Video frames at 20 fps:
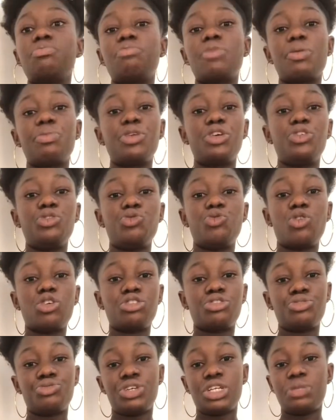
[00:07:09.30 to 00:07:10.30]
you want to
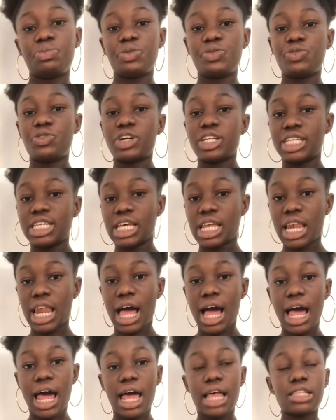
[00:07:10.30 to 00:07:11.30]
read before the
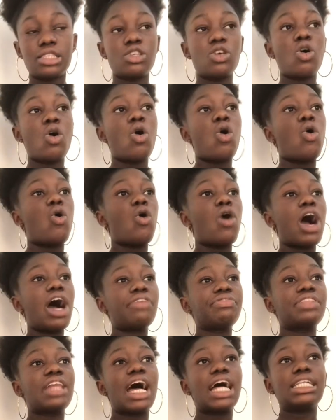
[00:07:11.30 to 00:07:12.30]
class or after
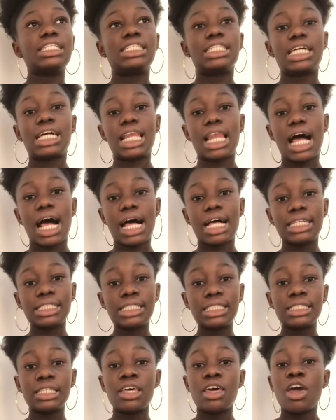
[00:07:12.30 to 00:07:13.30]
the class.
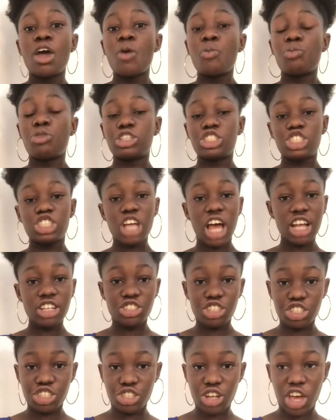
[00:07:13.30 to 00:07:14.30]
But just
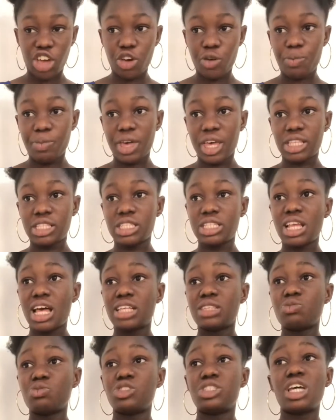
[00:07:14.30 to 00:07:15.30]
try your best. In as much
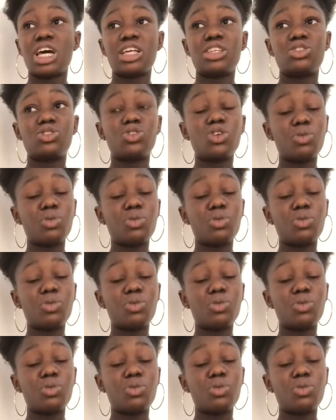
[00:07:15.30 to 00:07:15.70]
as some